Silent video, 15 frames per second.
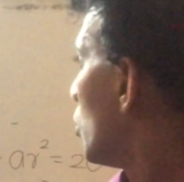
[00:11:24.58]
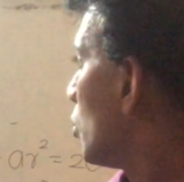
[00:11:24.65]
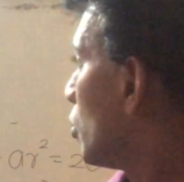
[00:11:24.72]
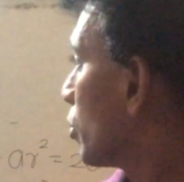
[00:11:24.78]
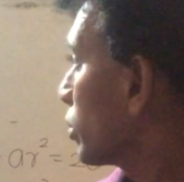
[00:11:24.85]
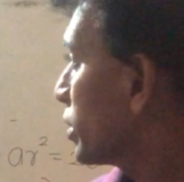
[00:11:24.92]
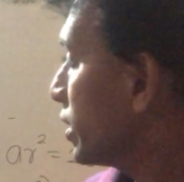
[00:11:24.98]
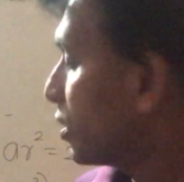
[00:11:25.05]

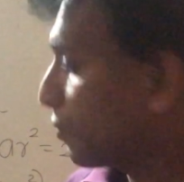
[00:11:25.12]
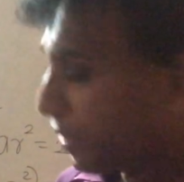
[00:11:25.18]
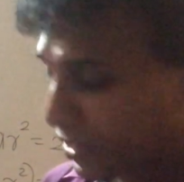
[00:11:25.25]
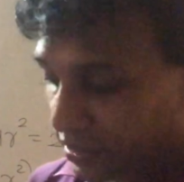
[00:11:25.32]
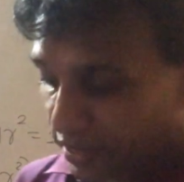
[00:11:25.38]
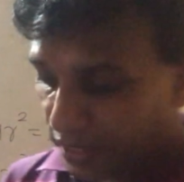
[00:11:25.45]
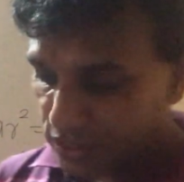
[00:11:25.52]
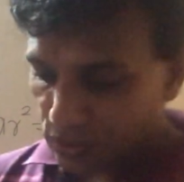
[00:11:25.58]
Okay,
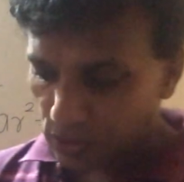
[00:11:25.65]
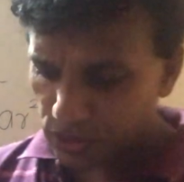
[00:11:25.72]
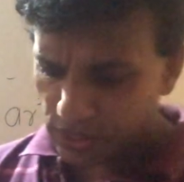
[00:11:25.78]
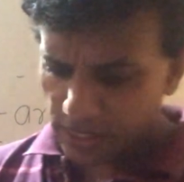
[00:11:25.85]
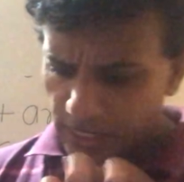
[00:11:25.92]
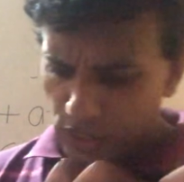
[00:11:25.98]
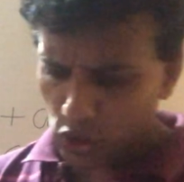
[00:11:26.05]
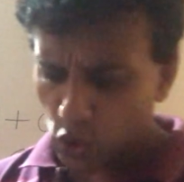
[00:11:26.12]
right, next
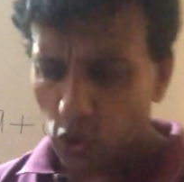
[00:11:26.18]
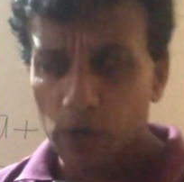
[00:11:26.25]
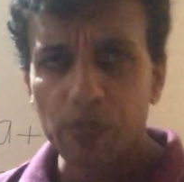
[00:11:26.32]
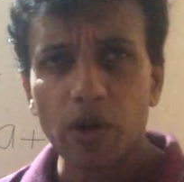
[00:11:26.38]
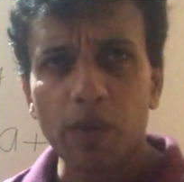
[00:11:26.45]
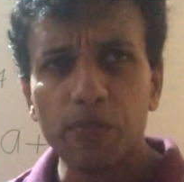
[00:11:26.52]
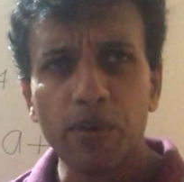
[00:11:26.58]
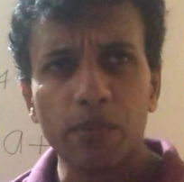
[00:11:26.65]
question is
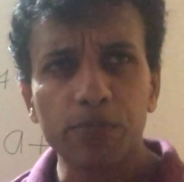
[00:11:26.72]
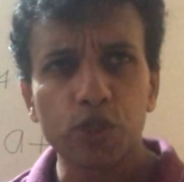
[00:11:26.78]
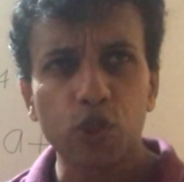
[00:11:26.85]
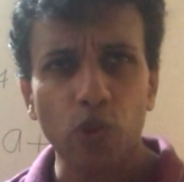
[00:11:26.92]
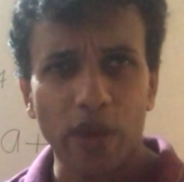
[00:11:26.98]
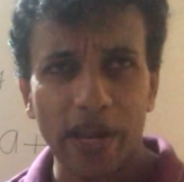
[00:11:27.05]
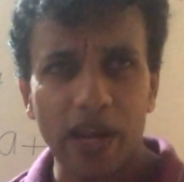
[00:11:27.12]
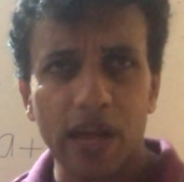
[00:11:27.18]
problem
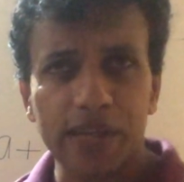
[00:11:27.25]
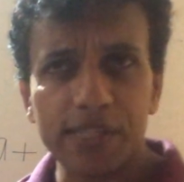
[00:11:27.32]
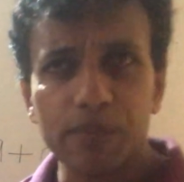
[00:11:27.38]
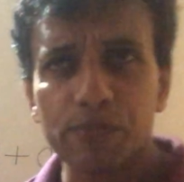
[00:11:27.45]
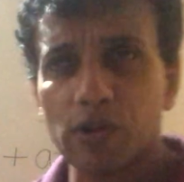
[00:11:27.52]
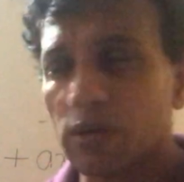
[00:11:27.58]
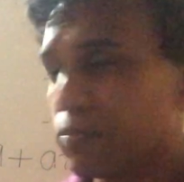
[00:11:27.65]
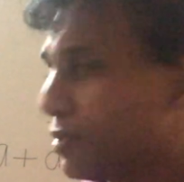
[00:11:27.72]
12. I
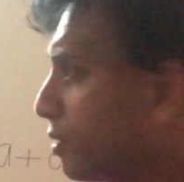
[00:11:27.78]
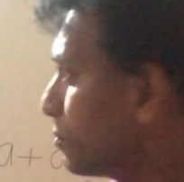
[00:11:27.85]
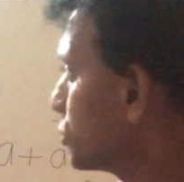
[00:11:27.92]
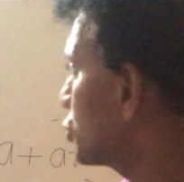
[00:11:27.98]
think problem